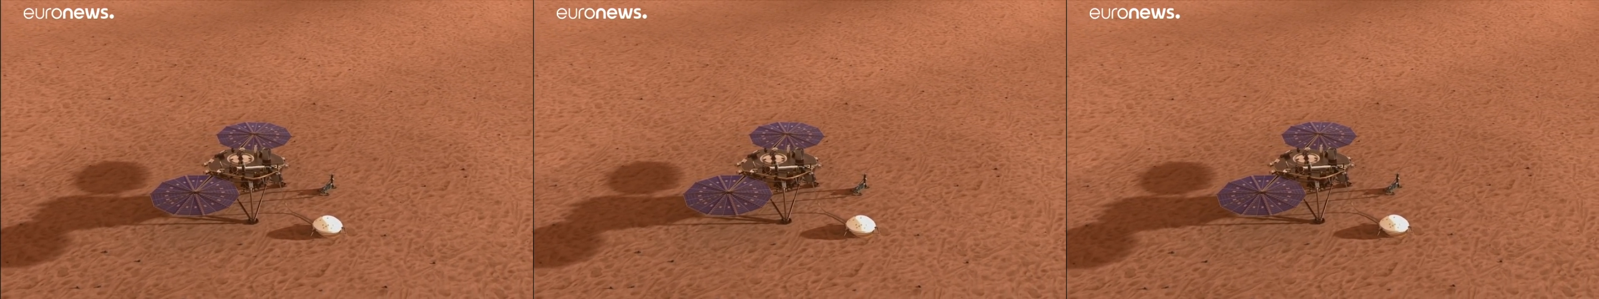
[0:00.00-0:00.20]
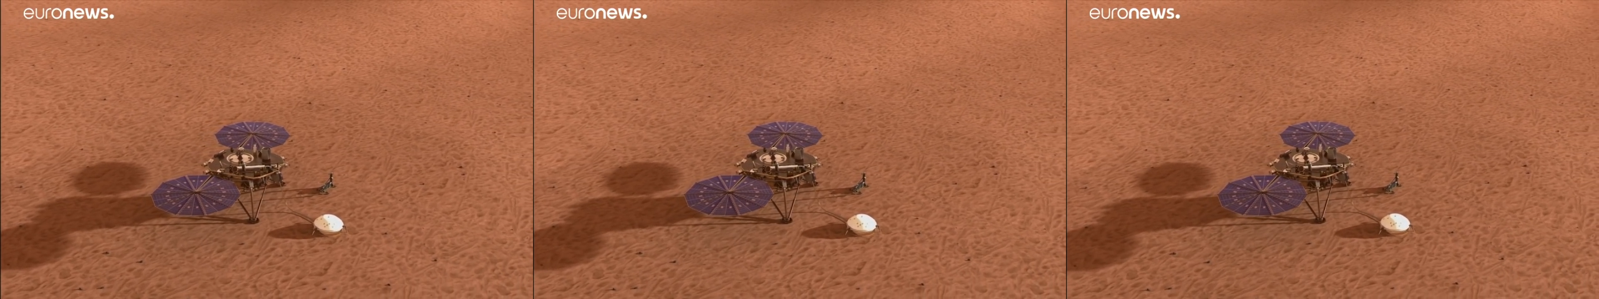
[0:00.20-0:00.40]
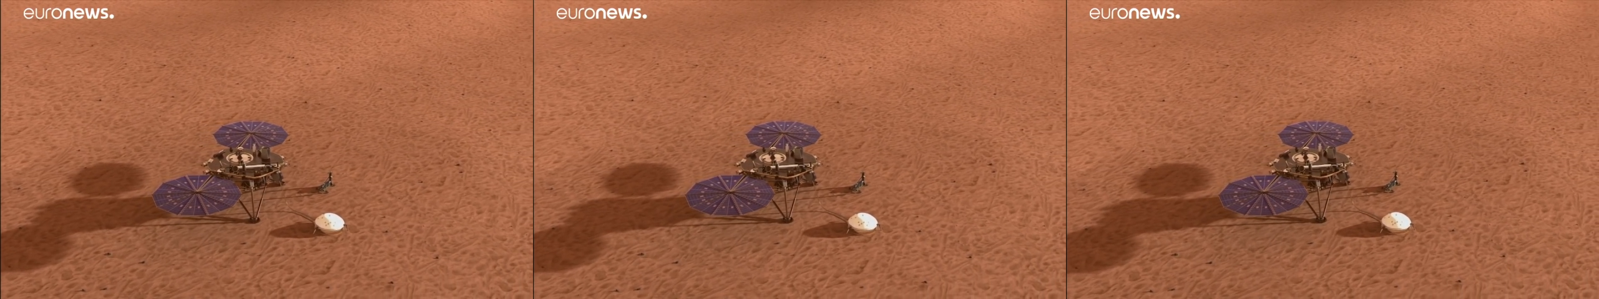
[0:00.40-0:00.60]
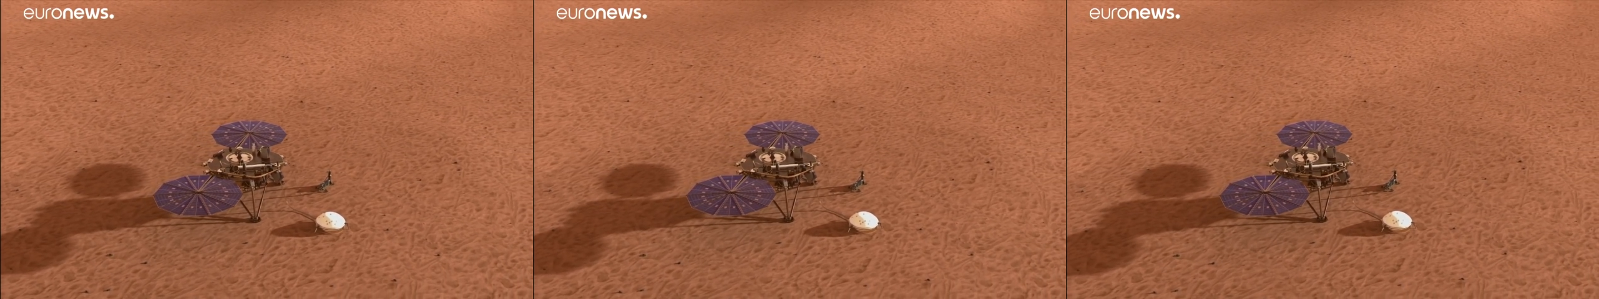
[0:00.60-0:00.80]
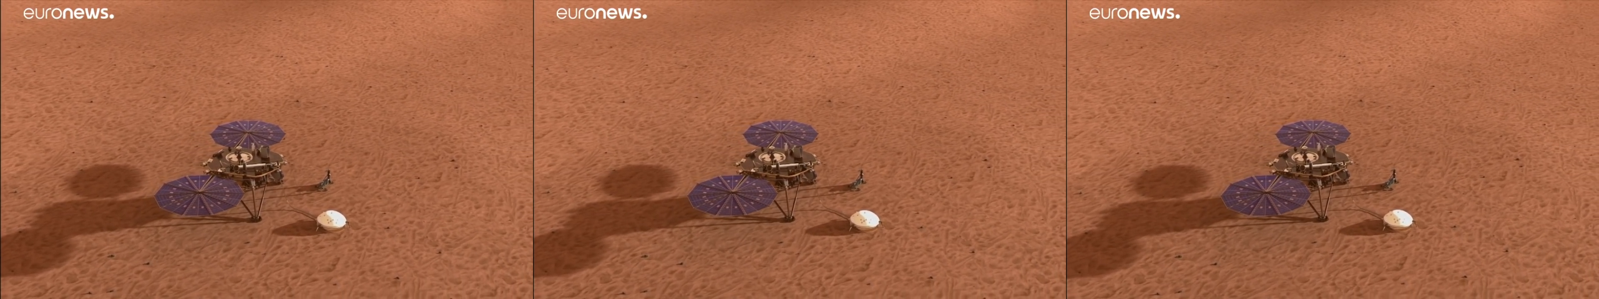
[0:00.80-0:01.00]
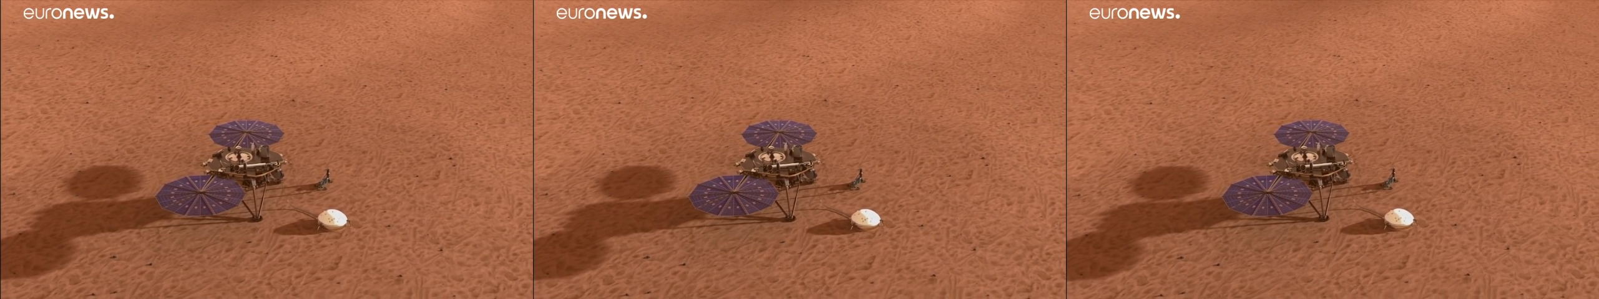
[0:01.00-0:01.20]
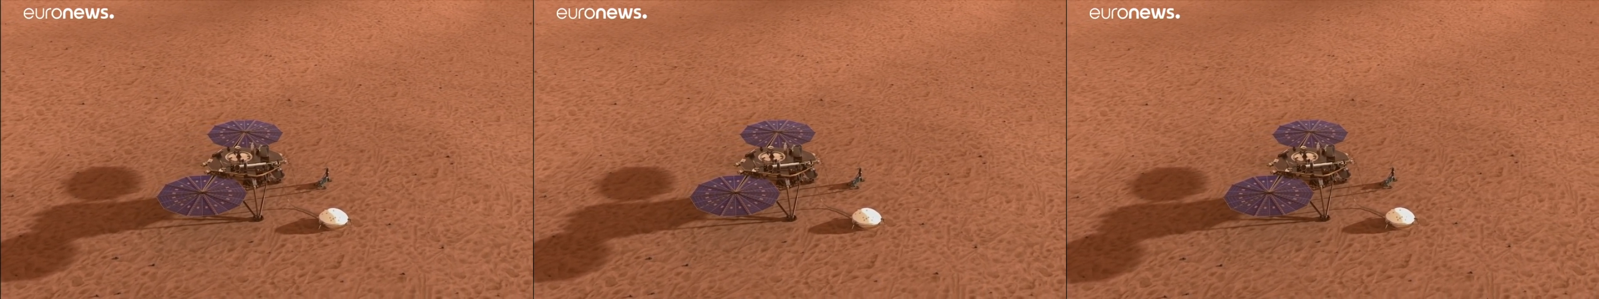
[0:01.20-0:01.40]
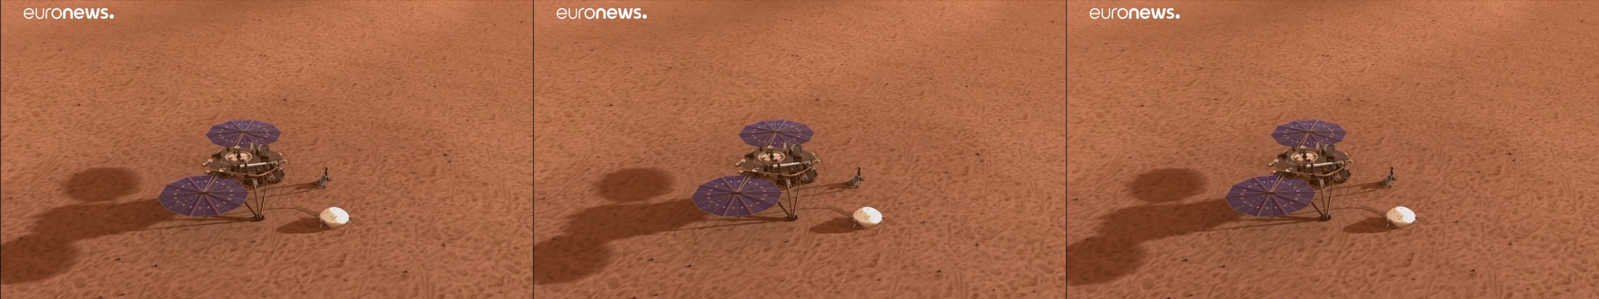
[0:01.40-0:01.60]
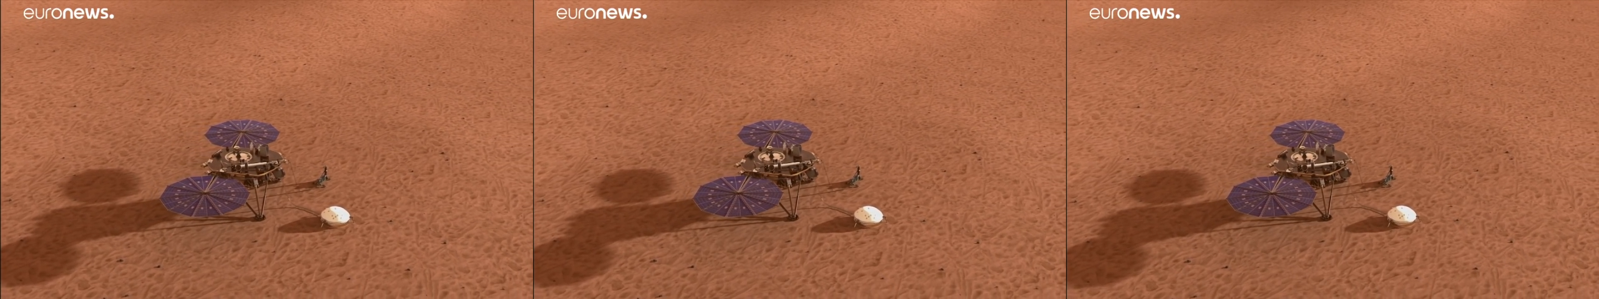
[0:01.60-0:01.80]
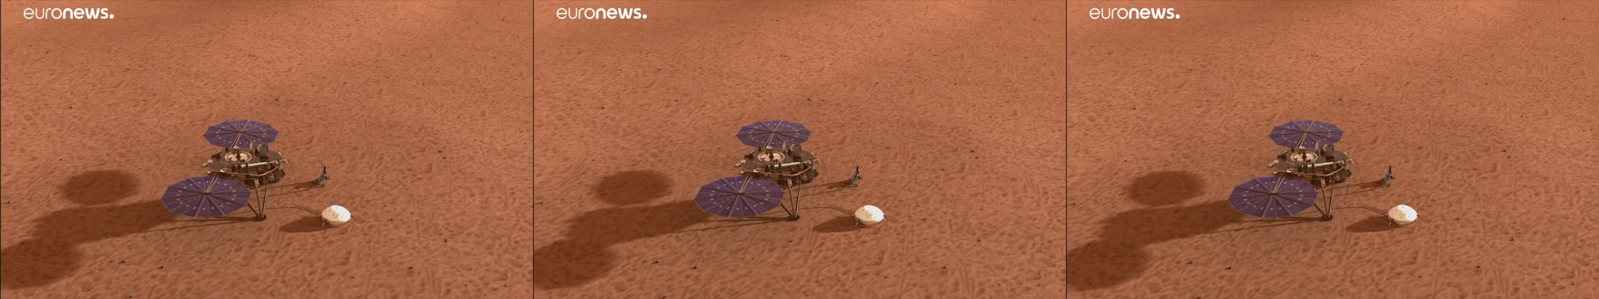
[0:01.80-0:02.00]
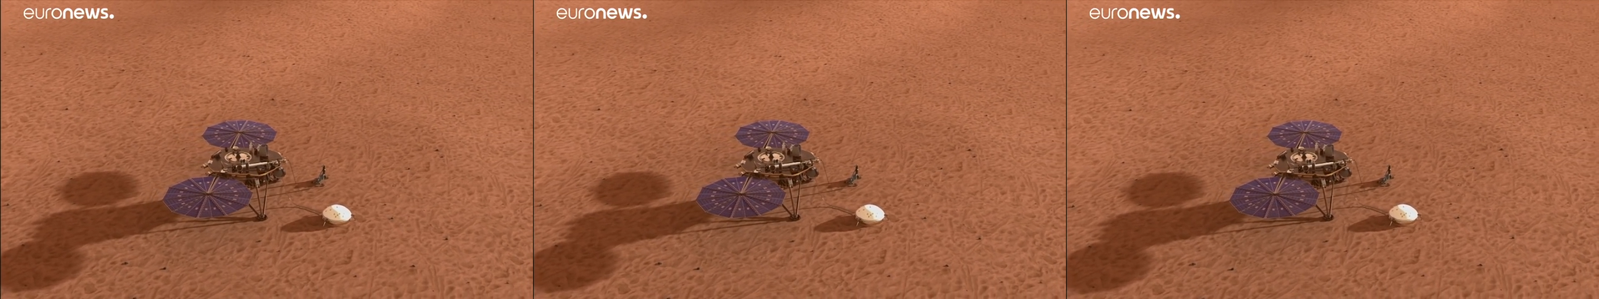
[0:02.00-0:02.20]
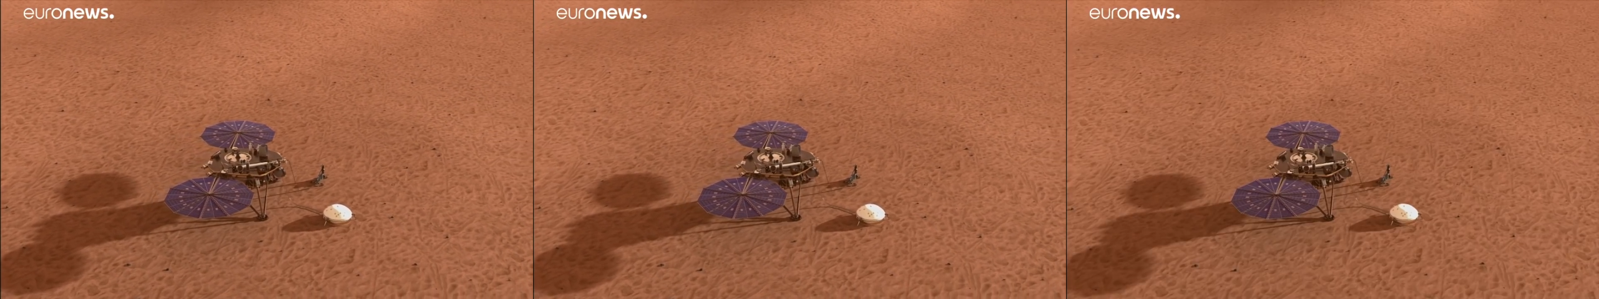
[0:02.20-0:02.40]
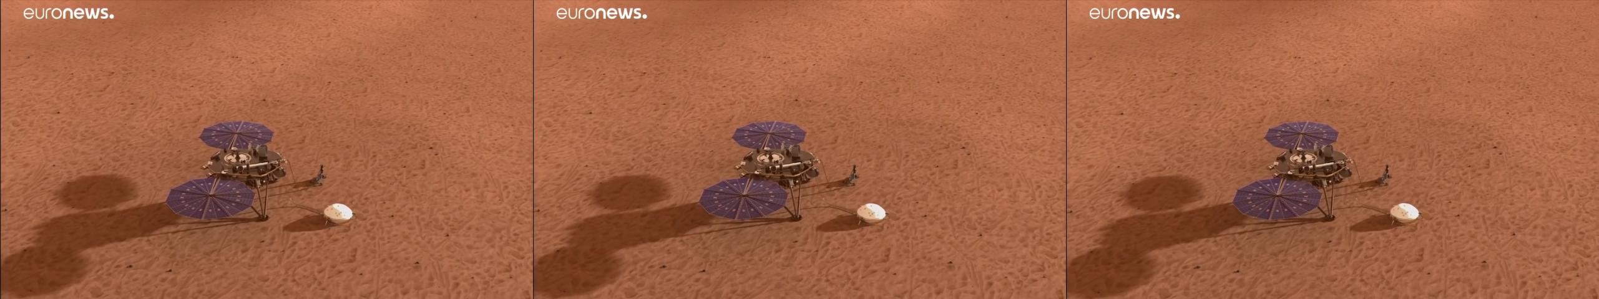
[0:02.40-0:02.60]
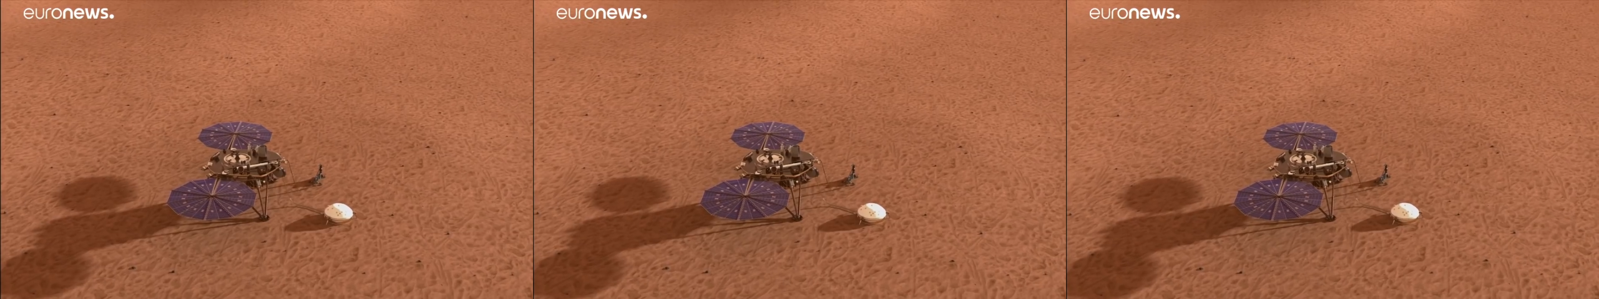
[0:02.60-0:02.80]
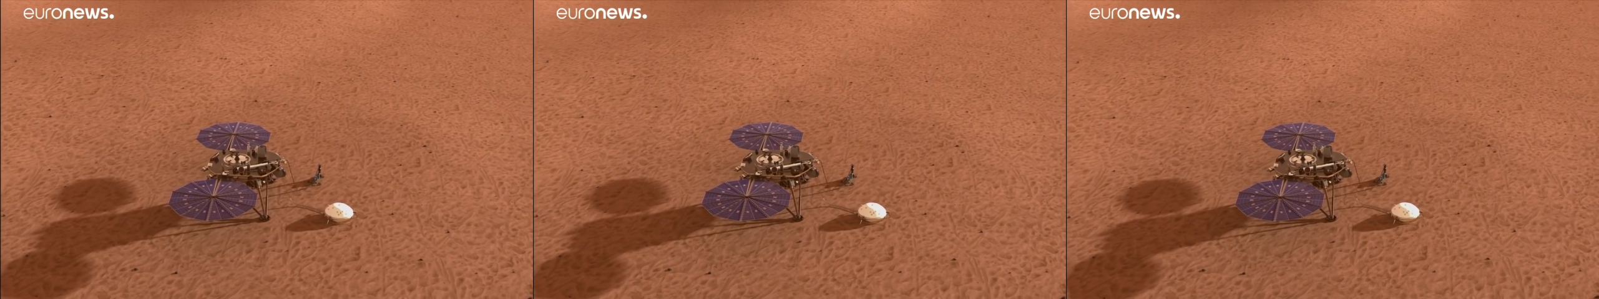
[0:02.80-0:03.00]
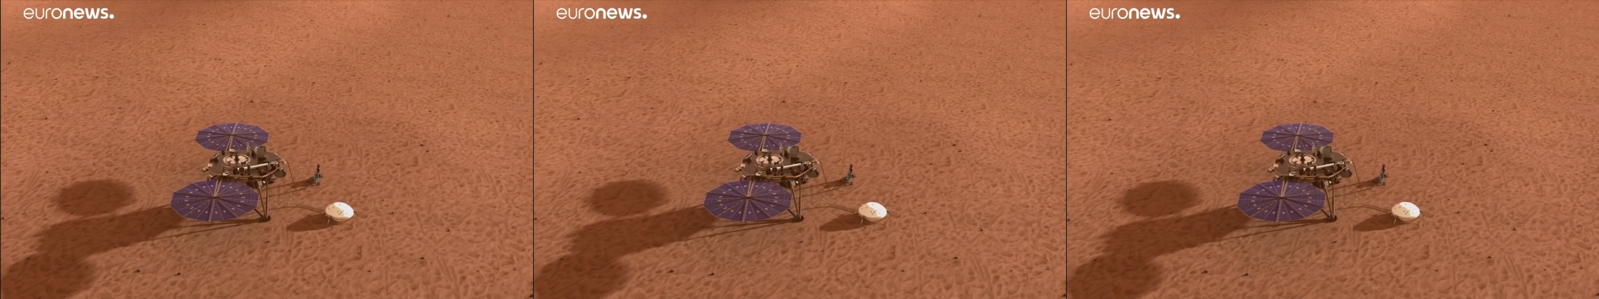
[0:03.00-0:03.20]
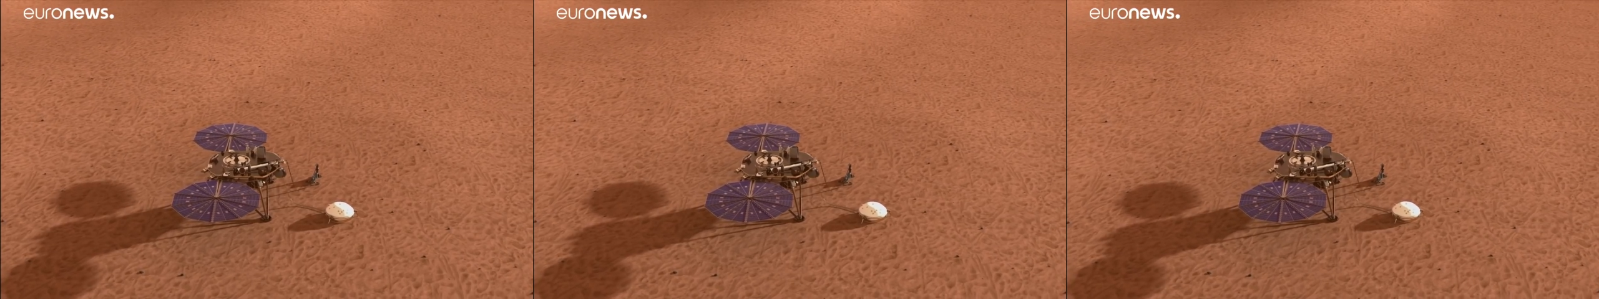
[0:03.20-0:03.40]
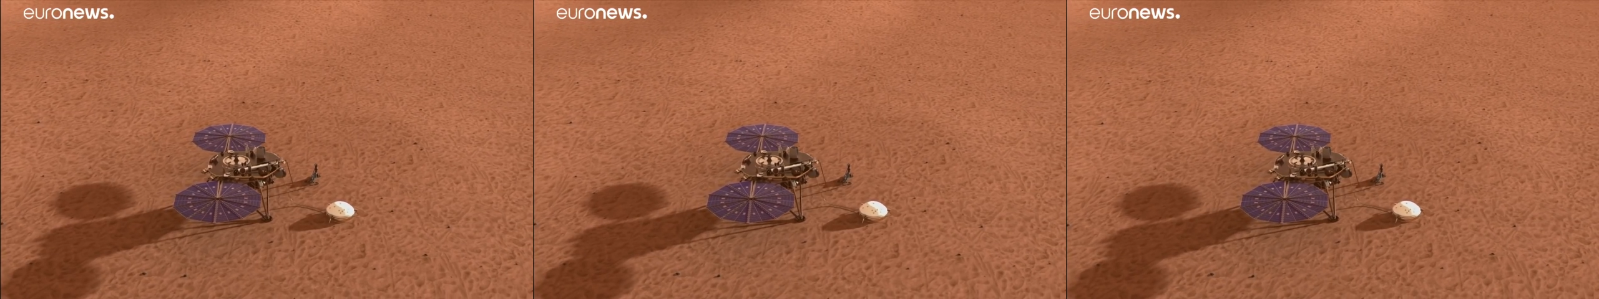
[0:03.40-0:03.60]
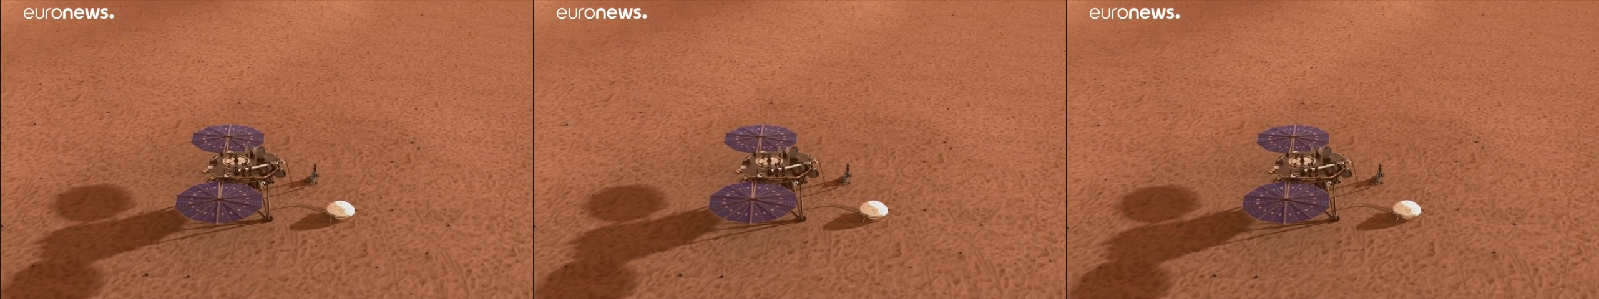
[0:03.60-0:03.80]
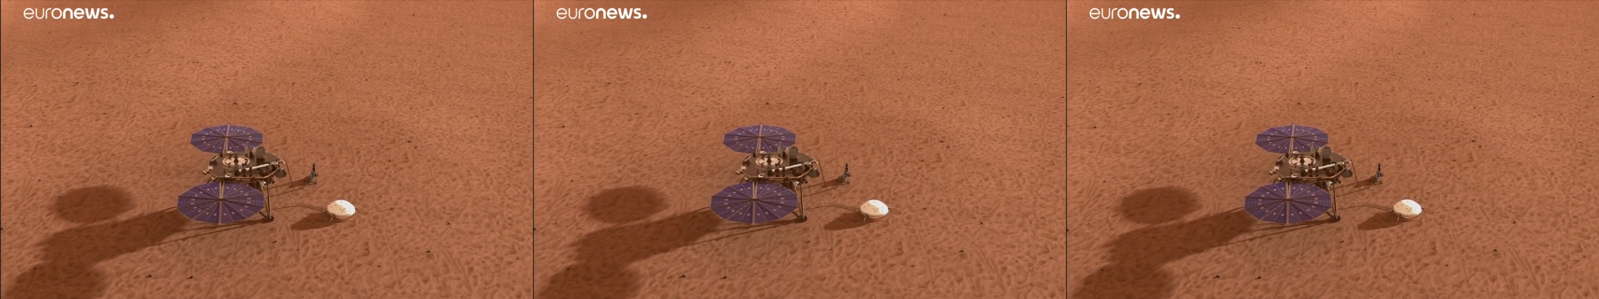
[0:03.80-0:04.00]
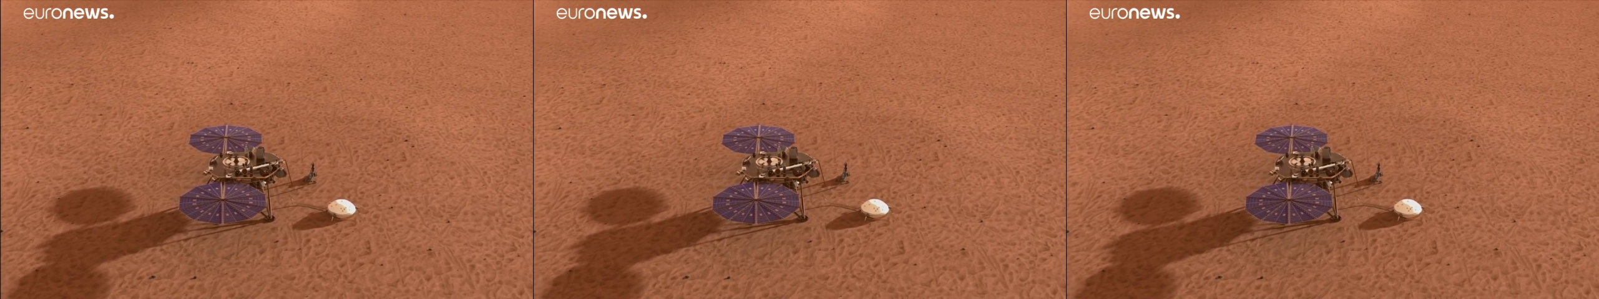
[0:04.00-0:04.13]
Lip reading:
Nobody's mouth can be seen.